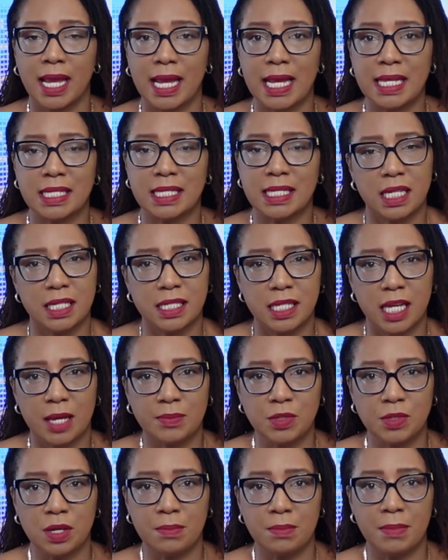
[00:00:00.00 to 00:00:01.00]
is an
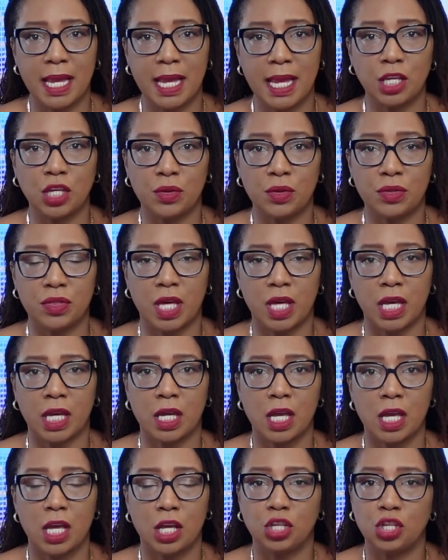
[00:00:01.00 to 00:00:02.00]
attempt to make you
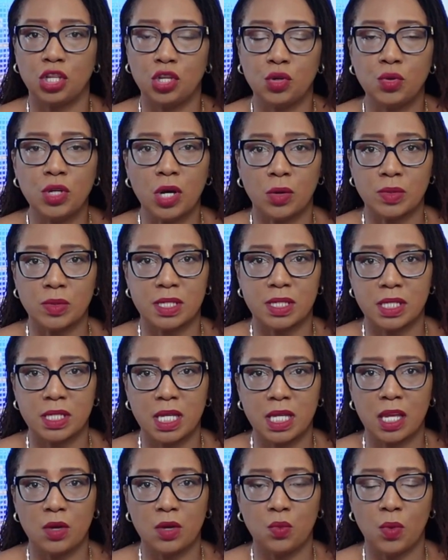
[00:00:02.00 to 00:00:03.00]
think you don't
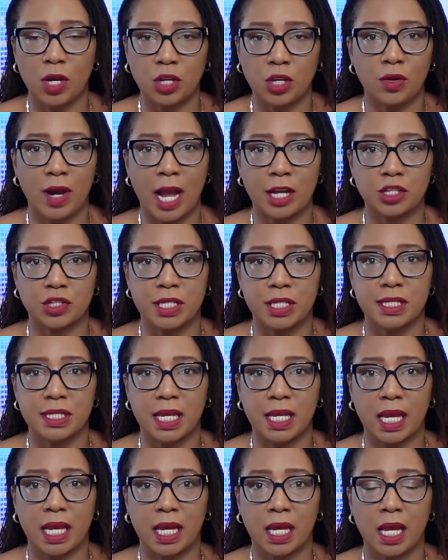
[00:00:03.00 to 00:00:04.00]
see what you're actually
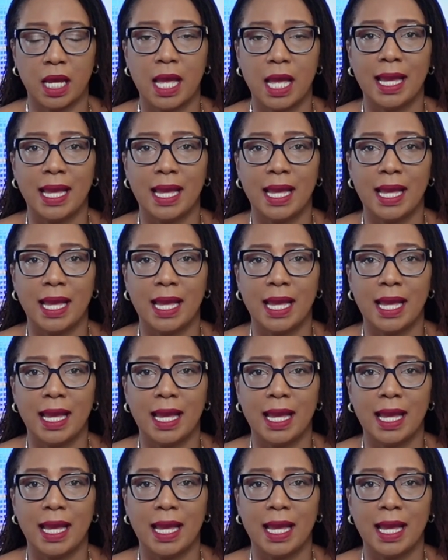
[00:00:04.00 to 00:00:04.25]
seeing.